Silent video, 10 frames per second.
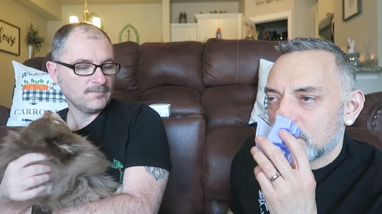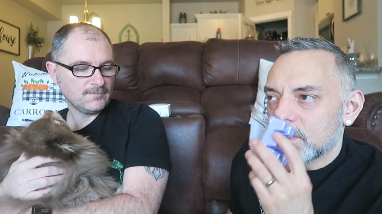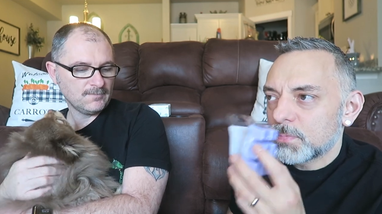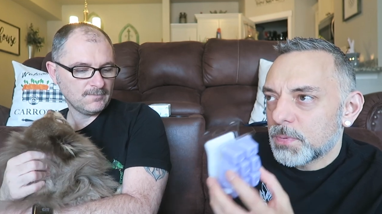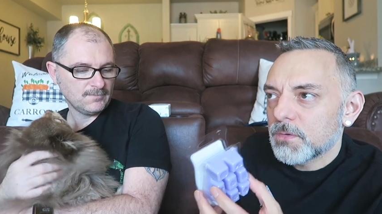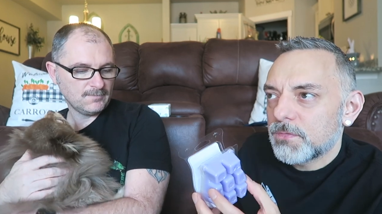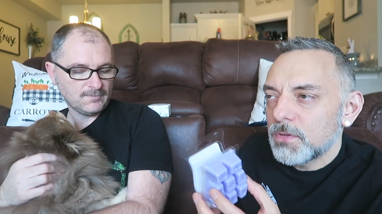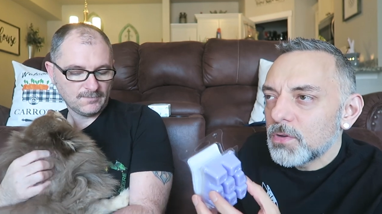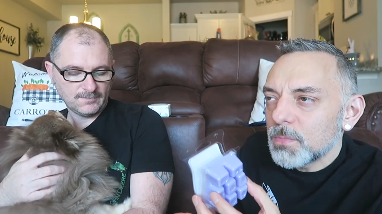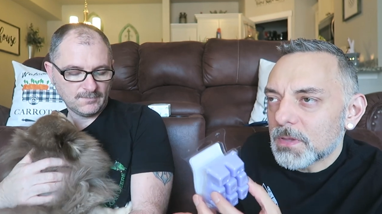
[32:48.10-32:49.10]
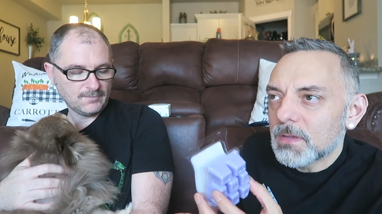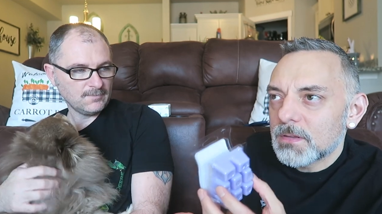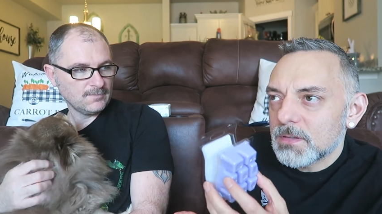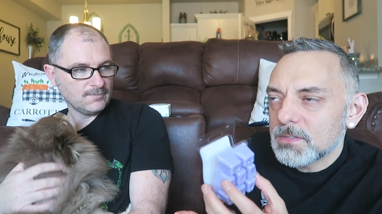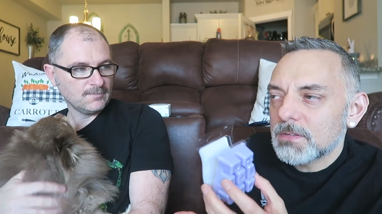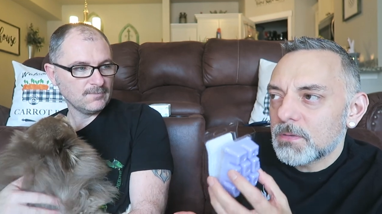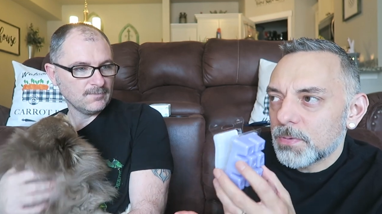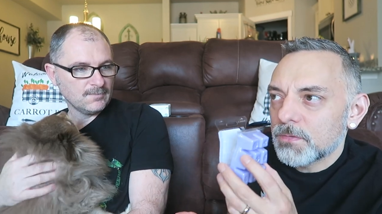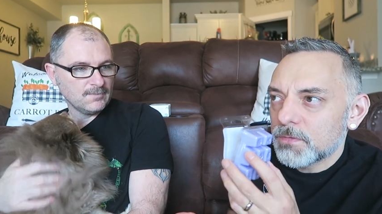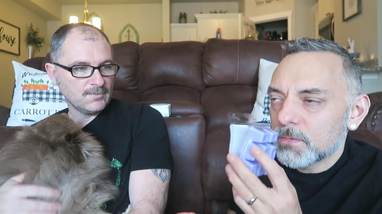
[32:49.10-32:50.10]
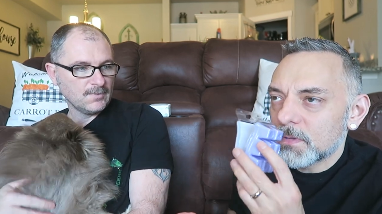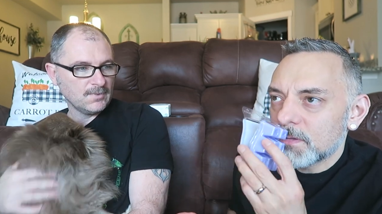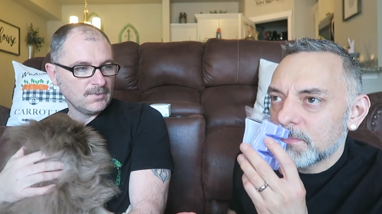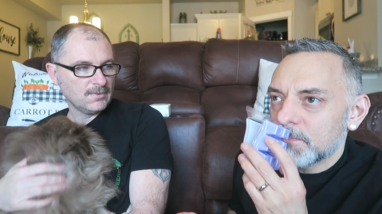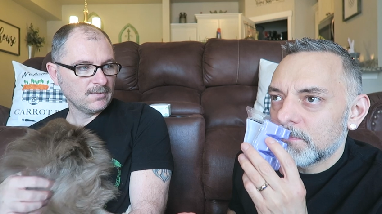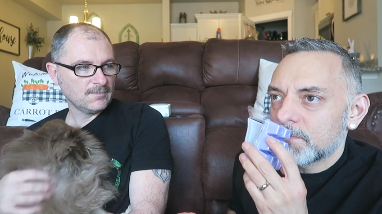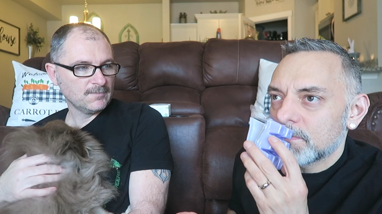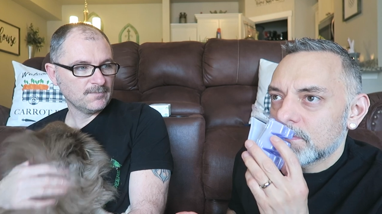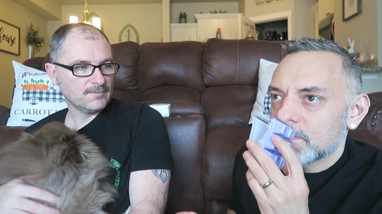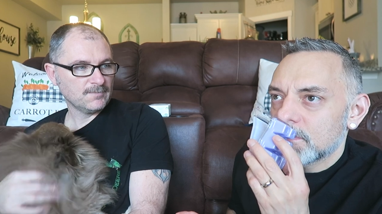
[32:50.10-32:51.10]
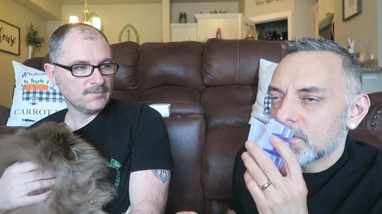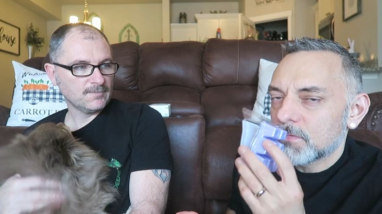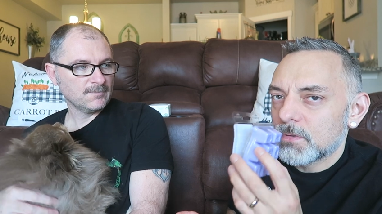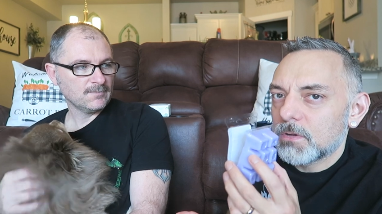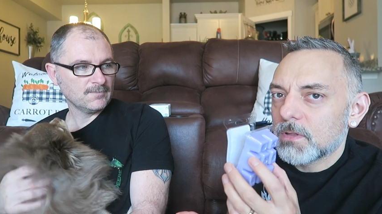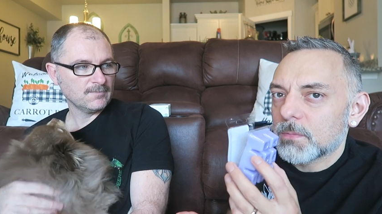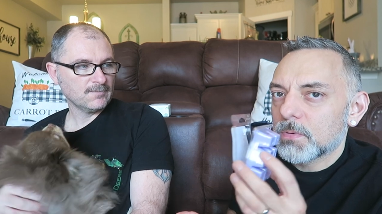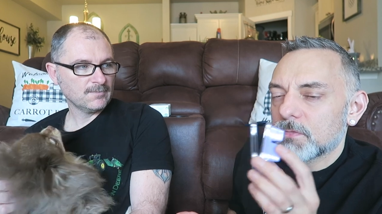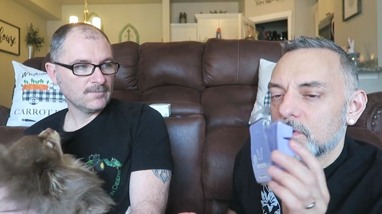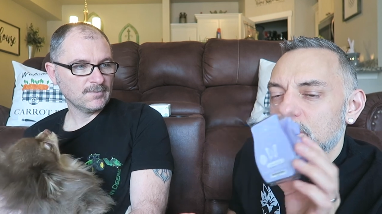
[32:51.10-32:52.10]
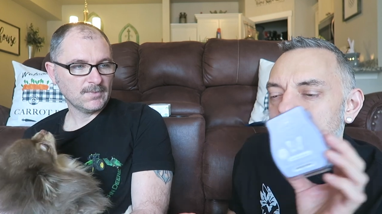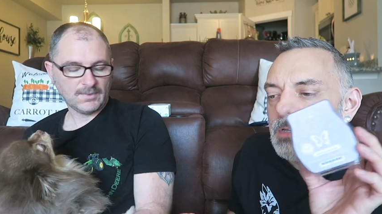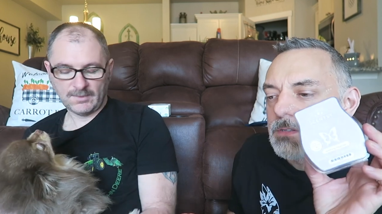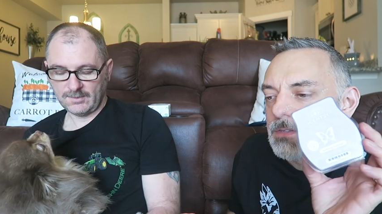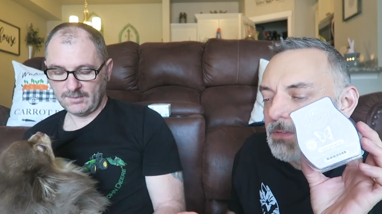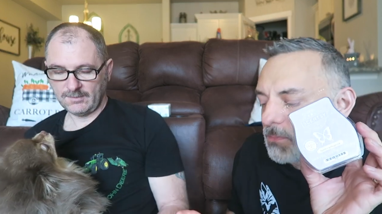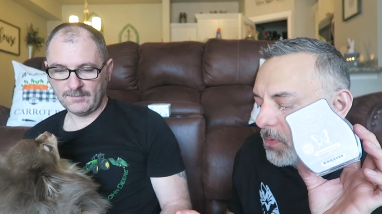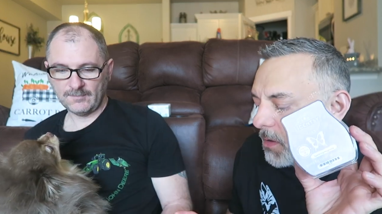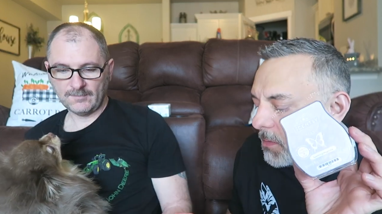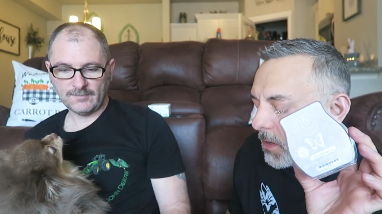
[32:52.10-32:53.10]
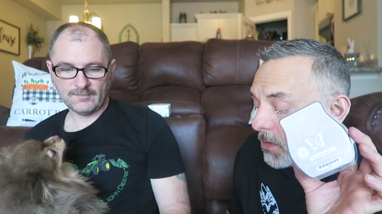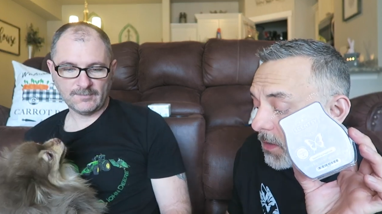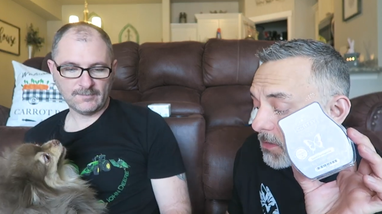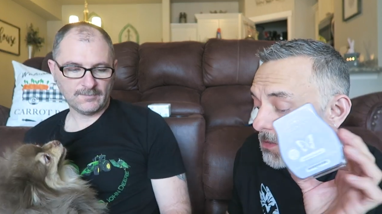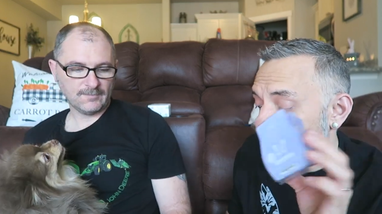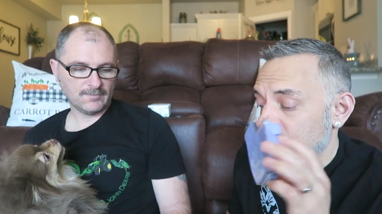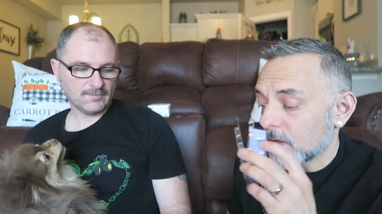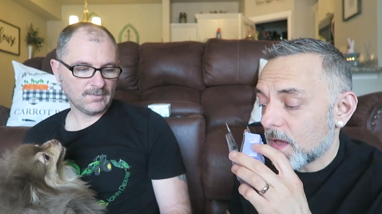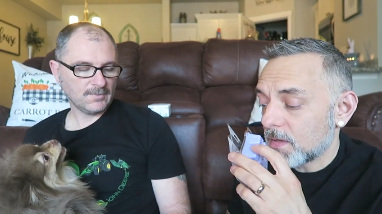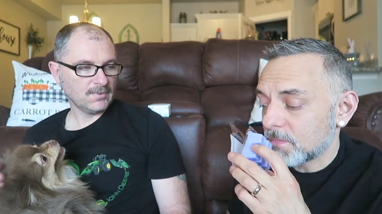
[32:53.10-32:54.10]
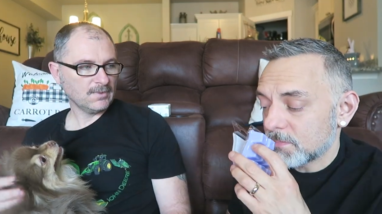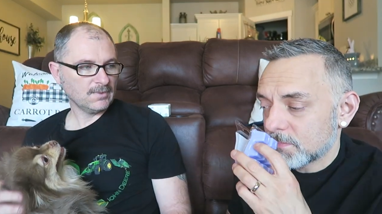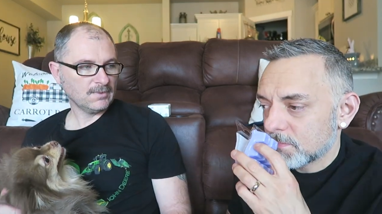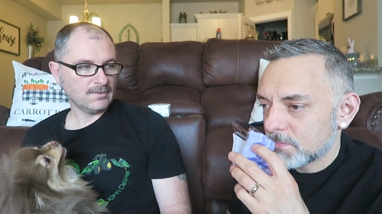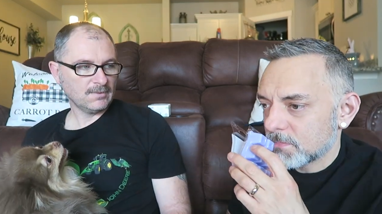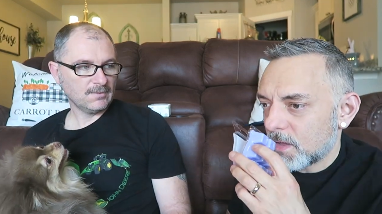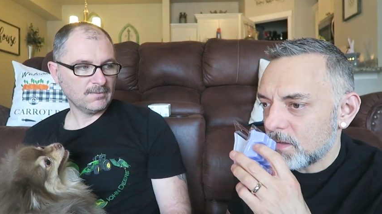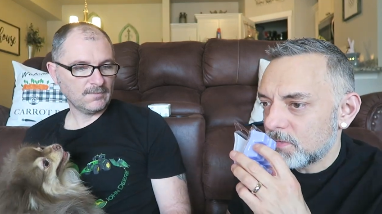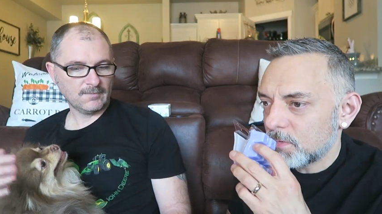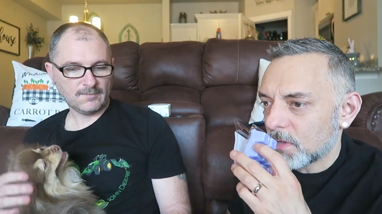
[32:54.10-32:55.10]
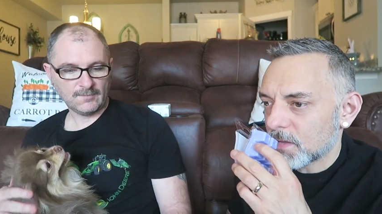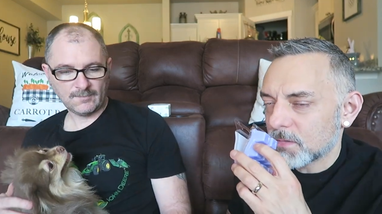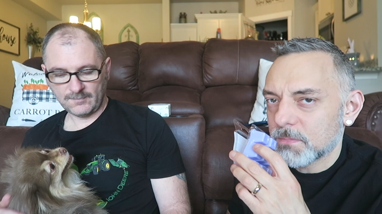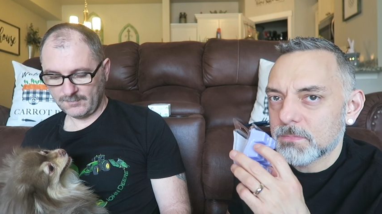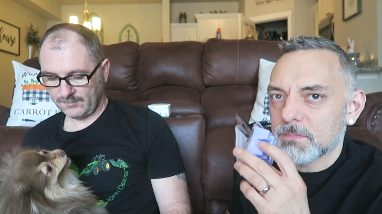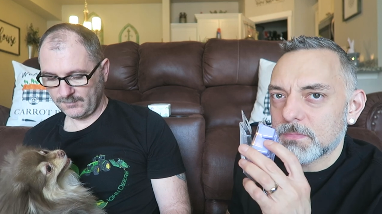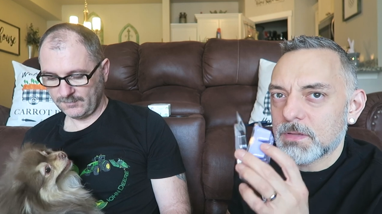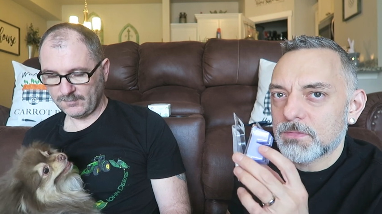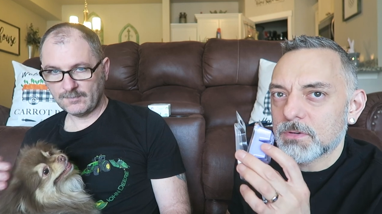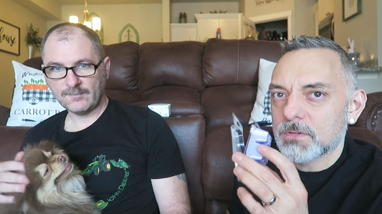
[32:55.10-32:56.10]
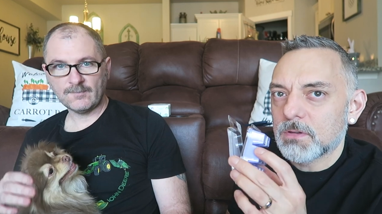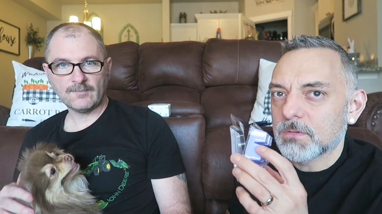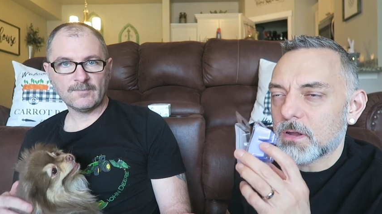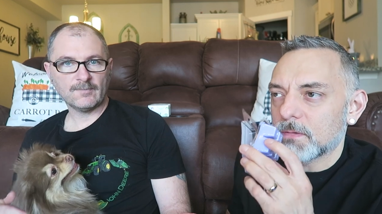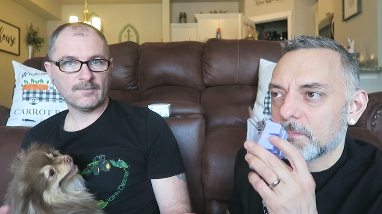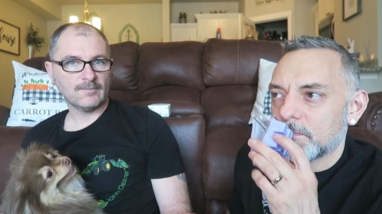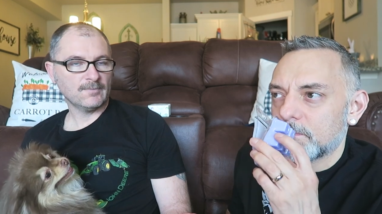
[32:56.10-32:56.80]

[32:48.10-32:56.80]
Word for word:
Speaker 1: It's perfumey. It is a little perfumey. So if you don't like perfumey scents, you're probably not going to like this, but I I do like them if they're done right.